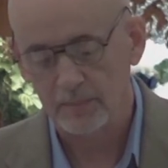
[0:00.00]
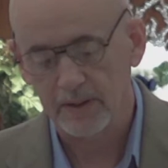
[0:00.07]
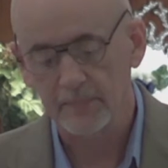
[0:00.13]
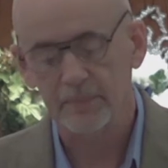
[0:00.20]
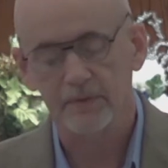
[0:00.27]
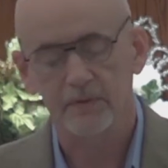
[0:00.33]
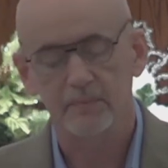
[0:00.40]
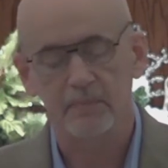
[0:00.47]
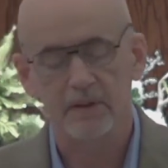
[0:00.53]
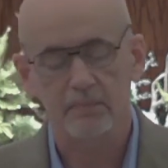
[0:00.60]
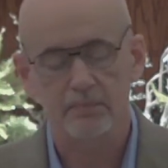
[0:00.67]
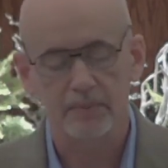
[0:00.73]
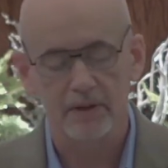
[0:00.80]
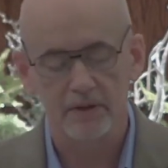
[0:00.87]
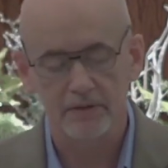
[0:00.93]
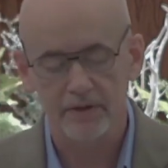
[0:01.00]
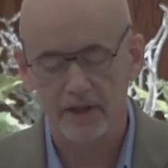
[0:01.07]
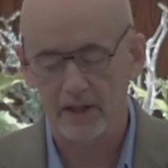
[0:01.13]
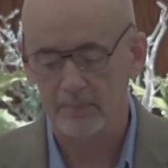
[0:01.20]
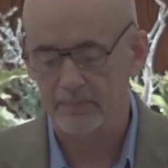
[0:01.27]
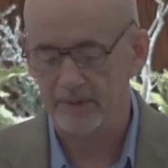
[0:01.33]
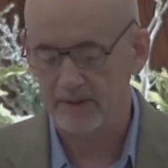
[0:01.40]
people to be built
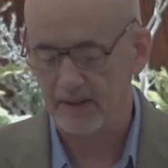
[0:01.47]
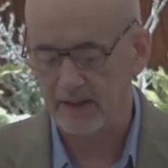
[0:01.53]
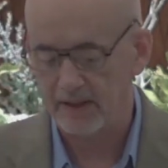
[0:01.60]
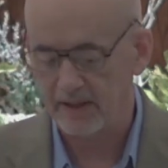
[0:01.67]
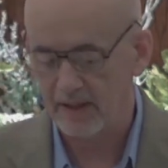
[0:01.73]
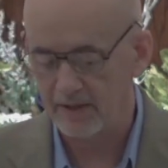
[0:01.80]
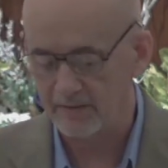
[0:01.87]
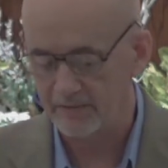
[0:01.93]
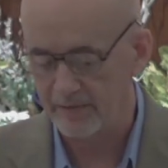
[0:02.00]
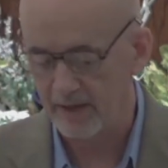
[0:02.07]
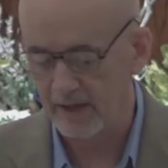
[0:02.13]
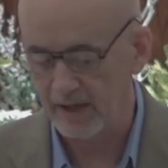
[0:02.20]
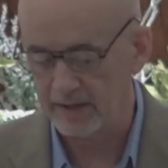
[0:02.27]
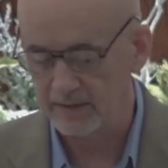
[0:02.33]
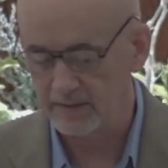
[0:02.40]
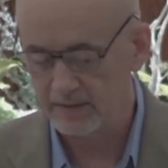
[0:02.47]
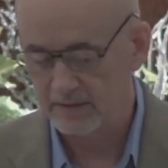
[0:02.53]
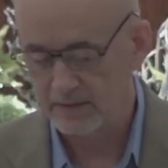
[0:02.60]
up and edified.